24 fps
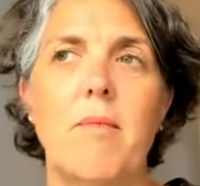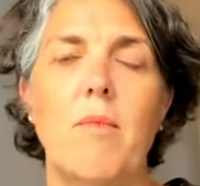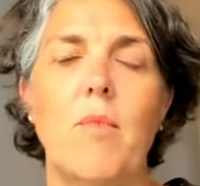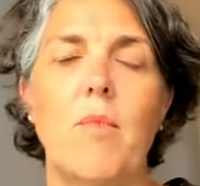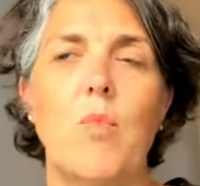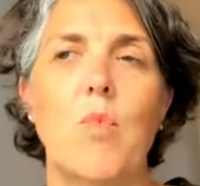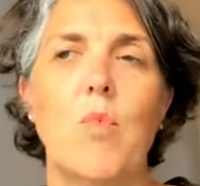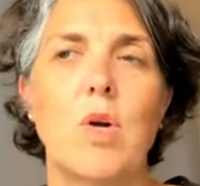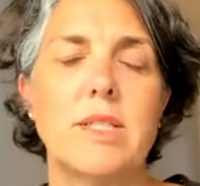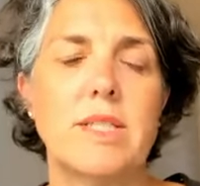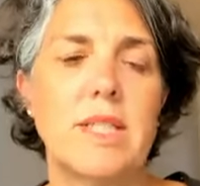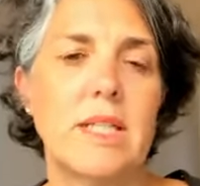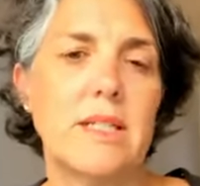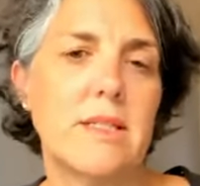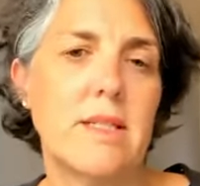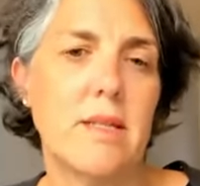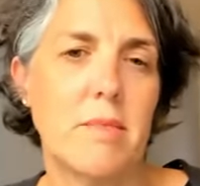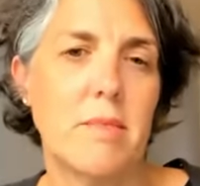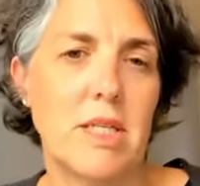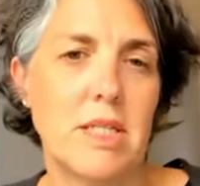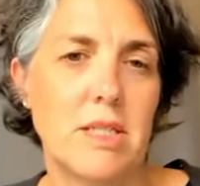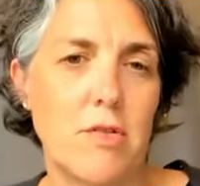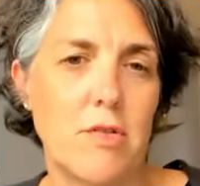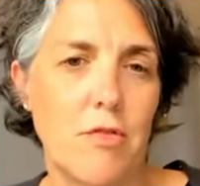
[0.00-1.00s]
wanting
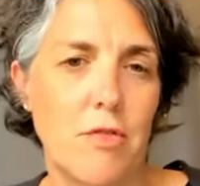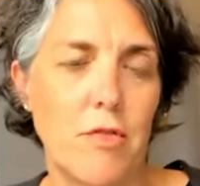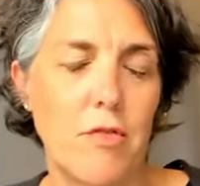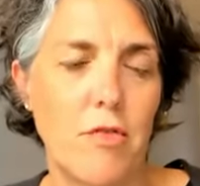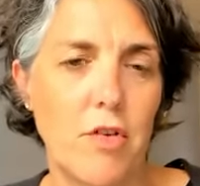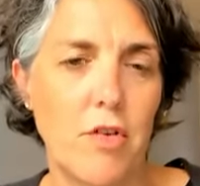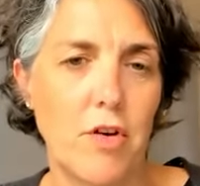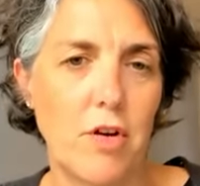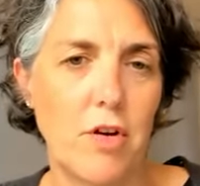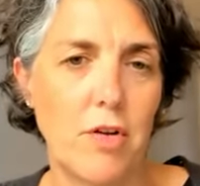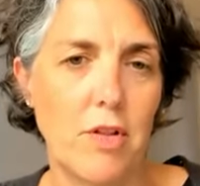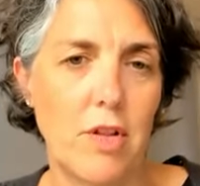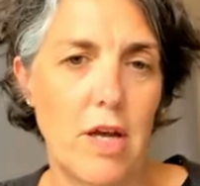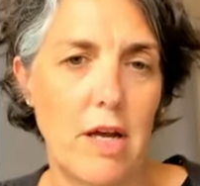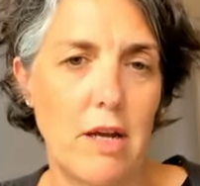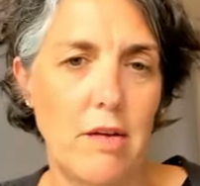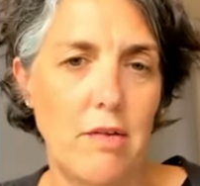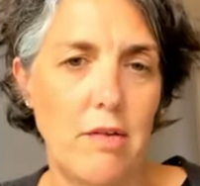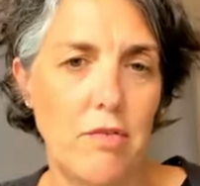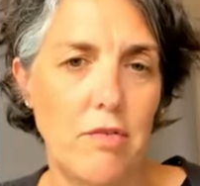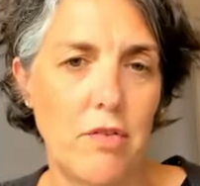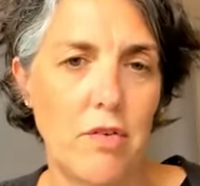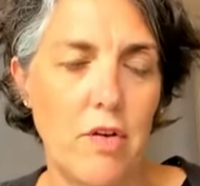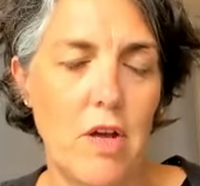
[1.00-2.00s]
something different for your
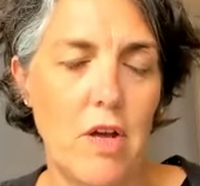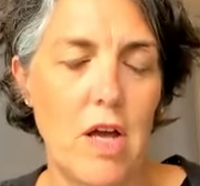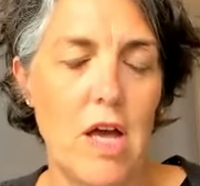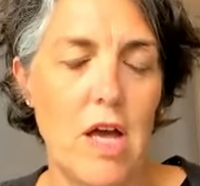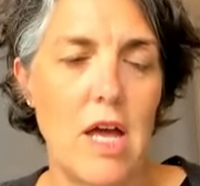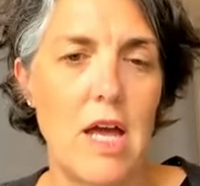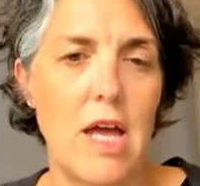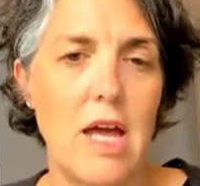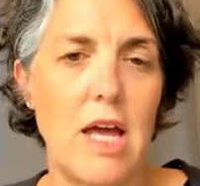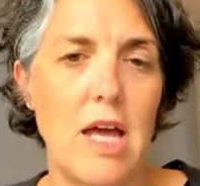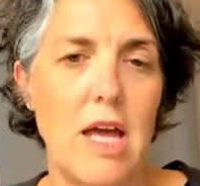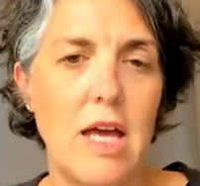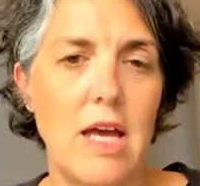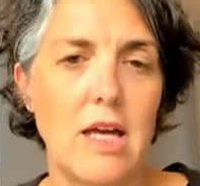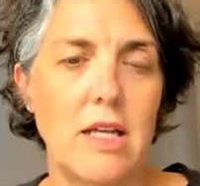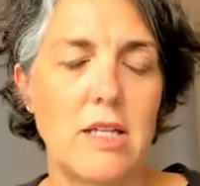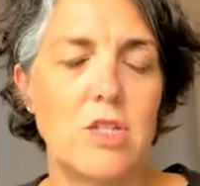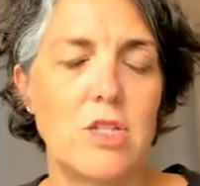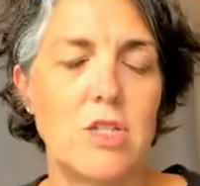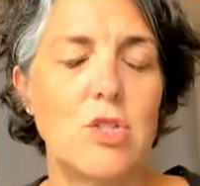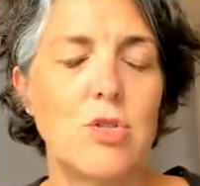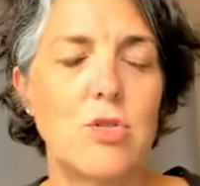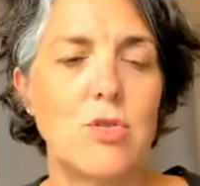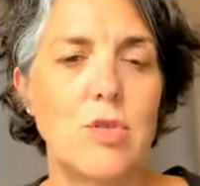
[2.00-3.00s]
life
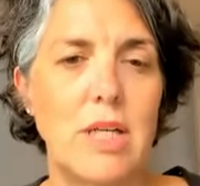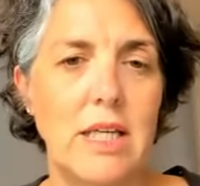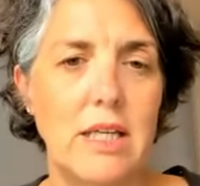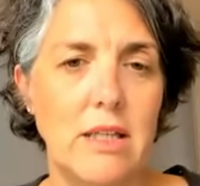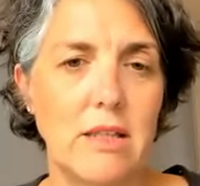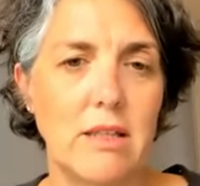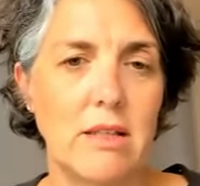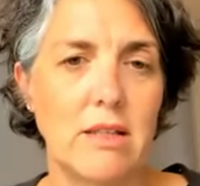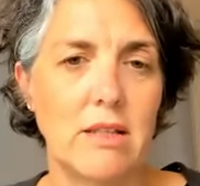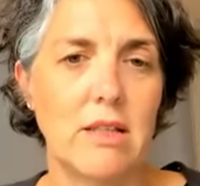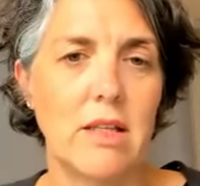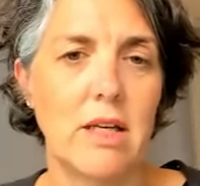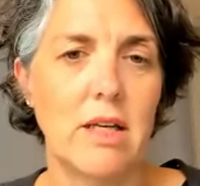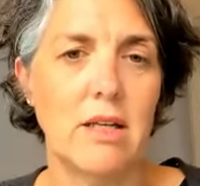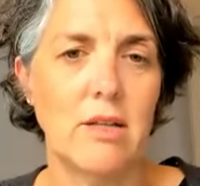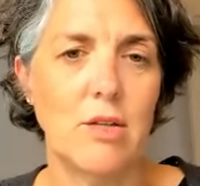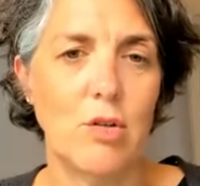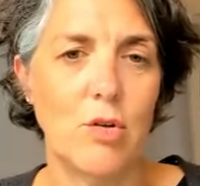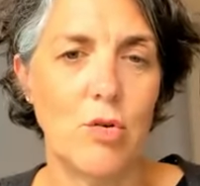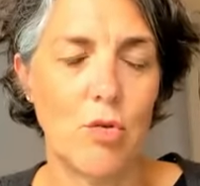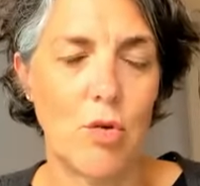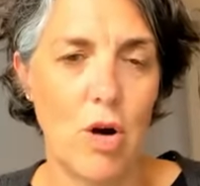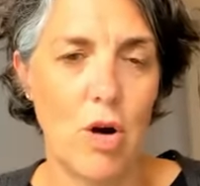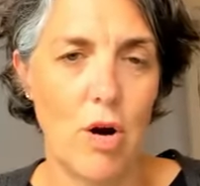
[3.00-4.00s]
and to heal and
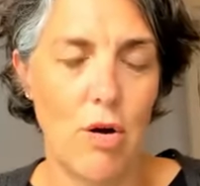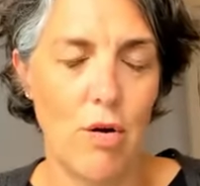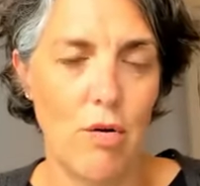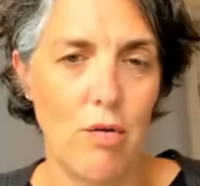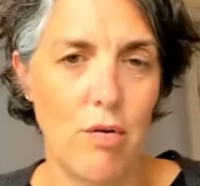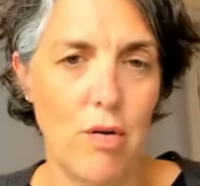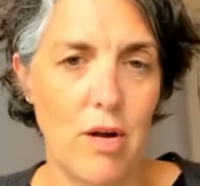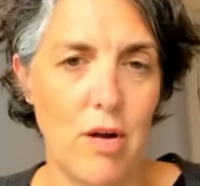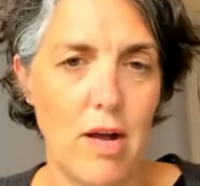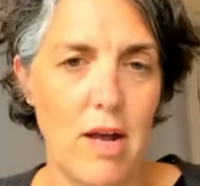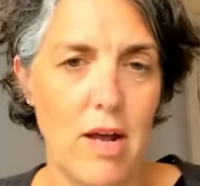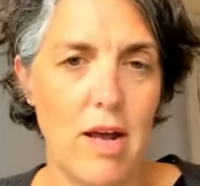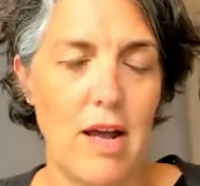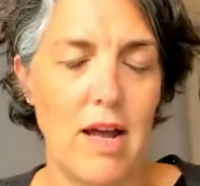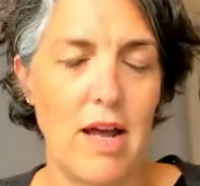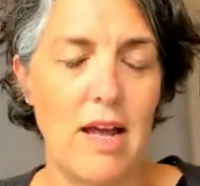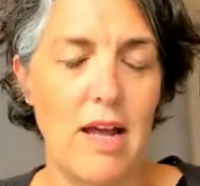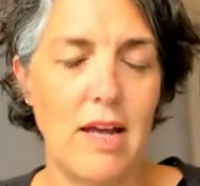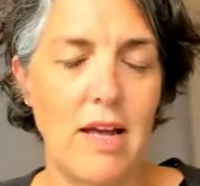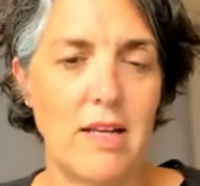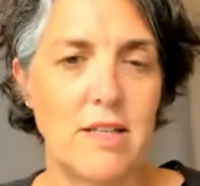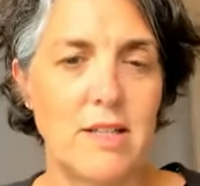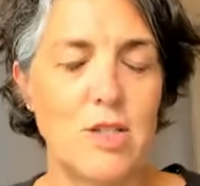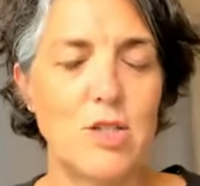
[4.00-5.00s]
grow,
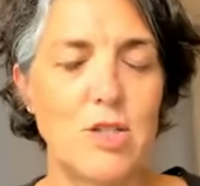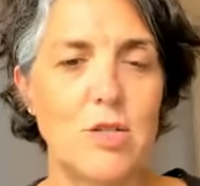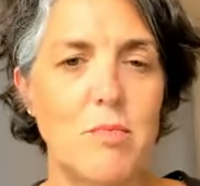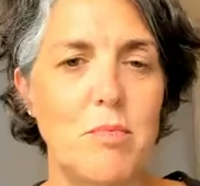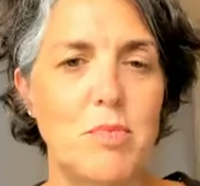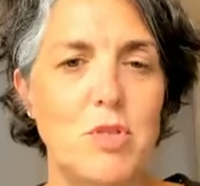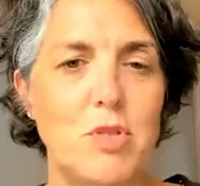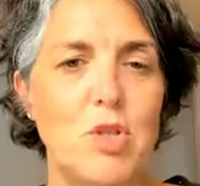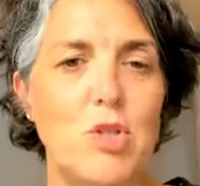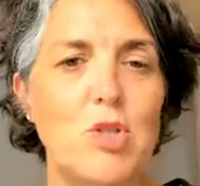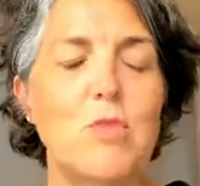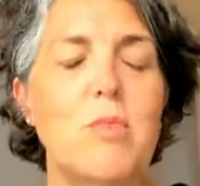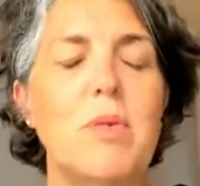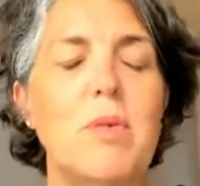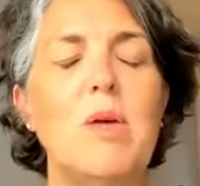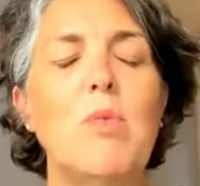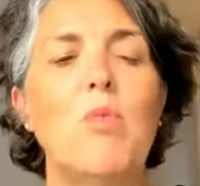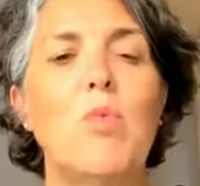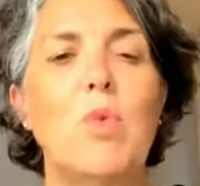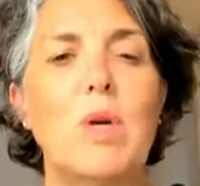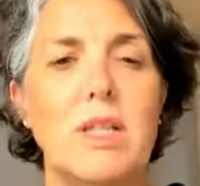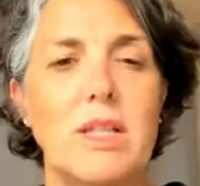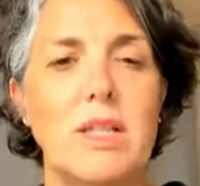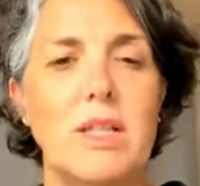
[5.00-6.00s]
and to be
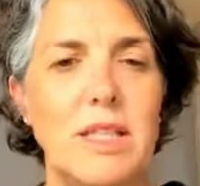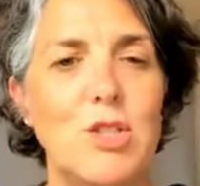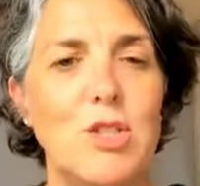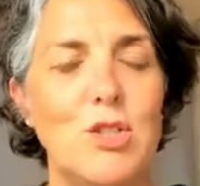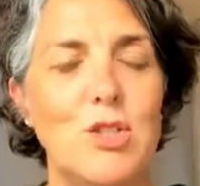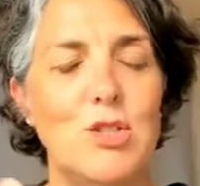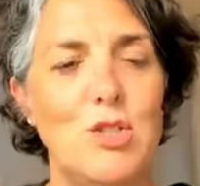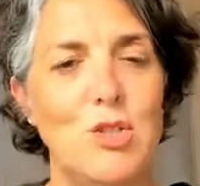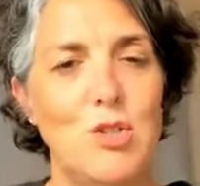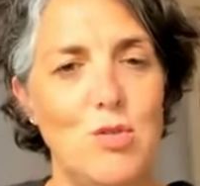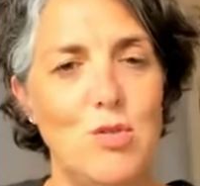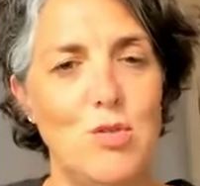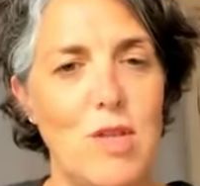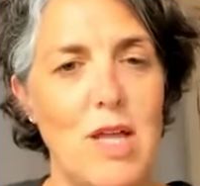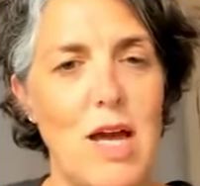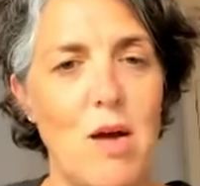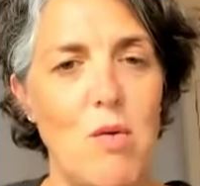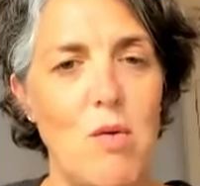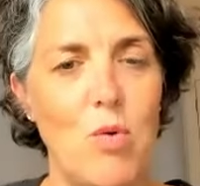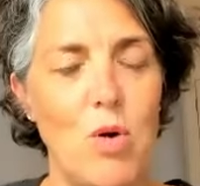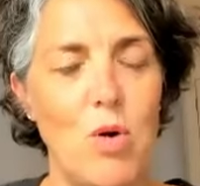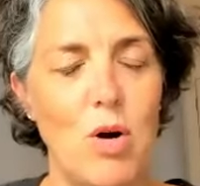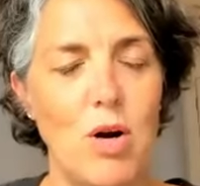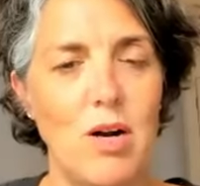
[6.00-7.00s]
willing to do
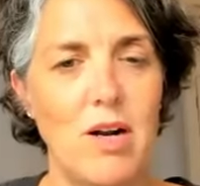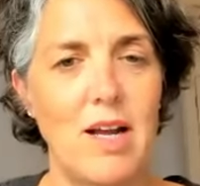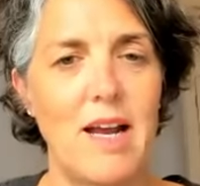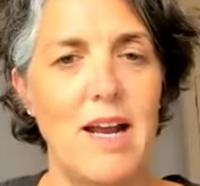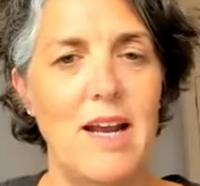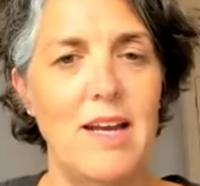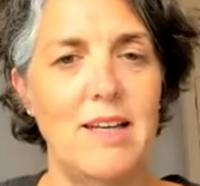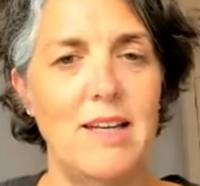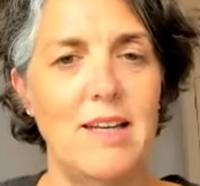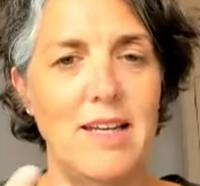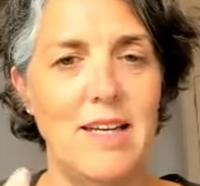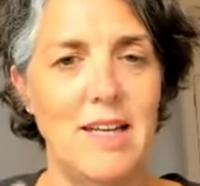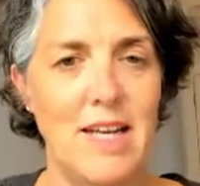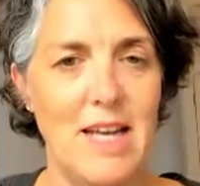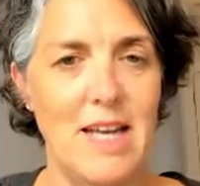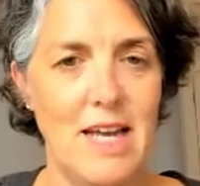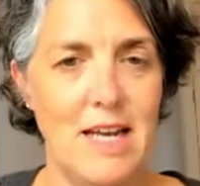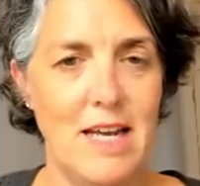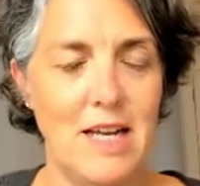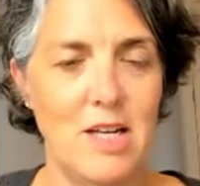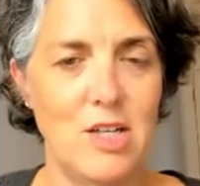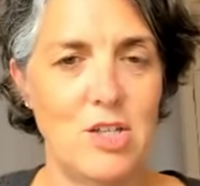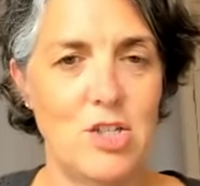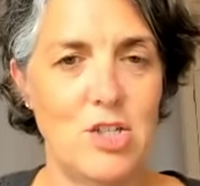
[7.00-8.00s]
that work and
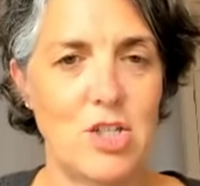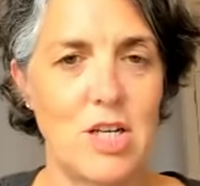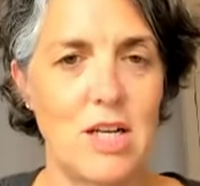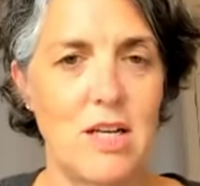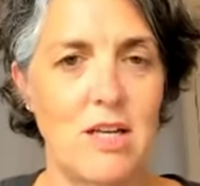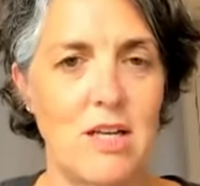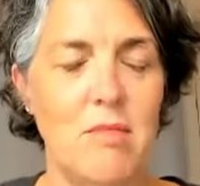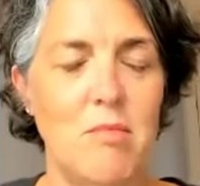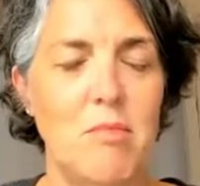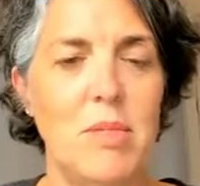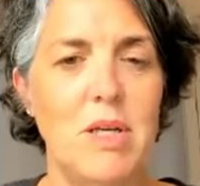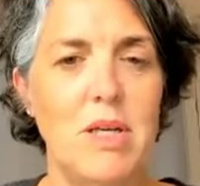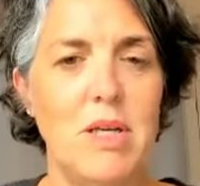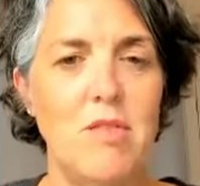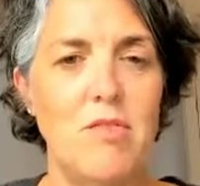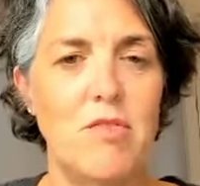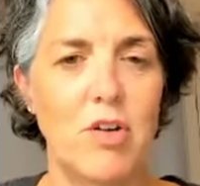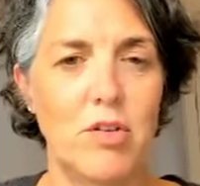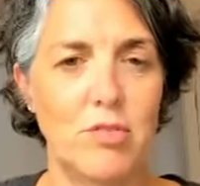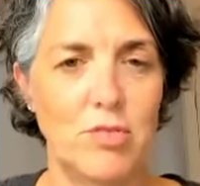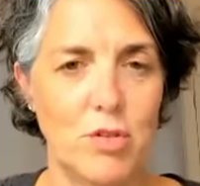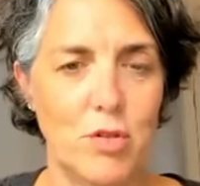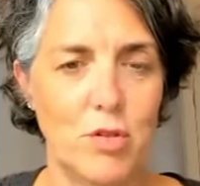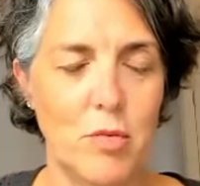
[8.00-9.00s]
engage and be
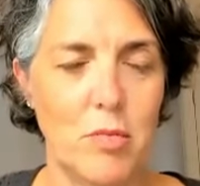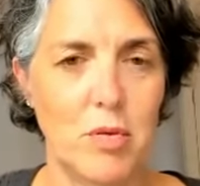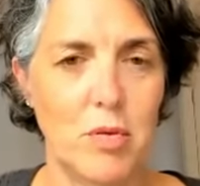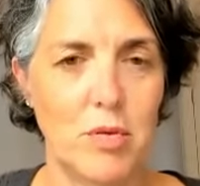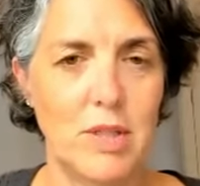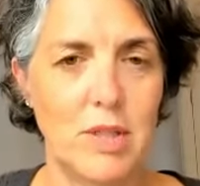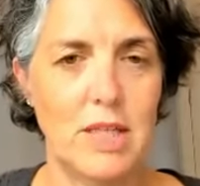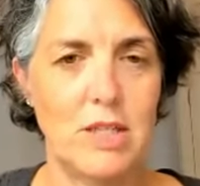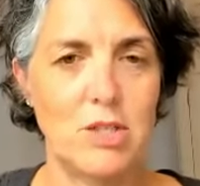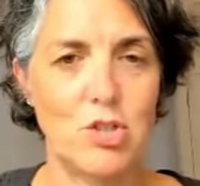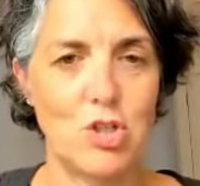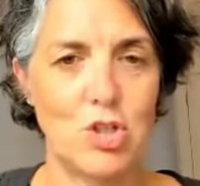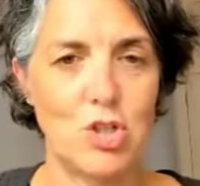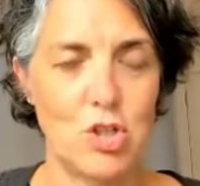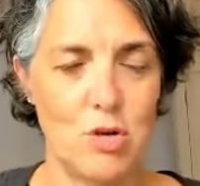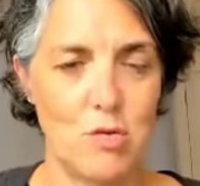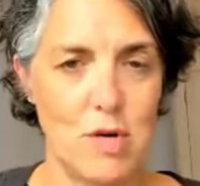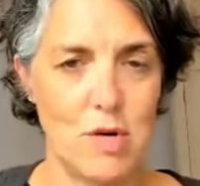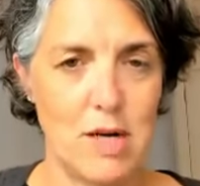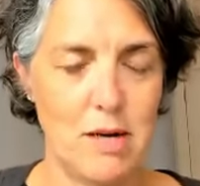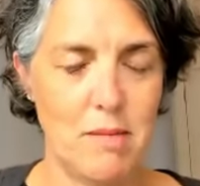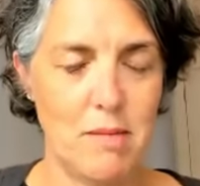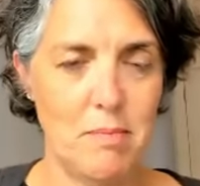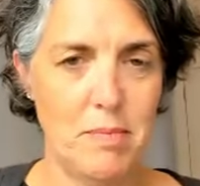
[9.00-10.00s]
vulnerable and
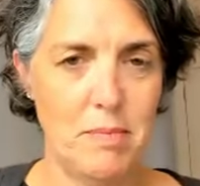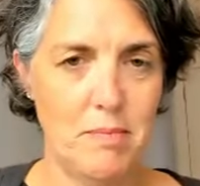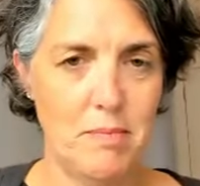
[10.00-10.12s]
show up.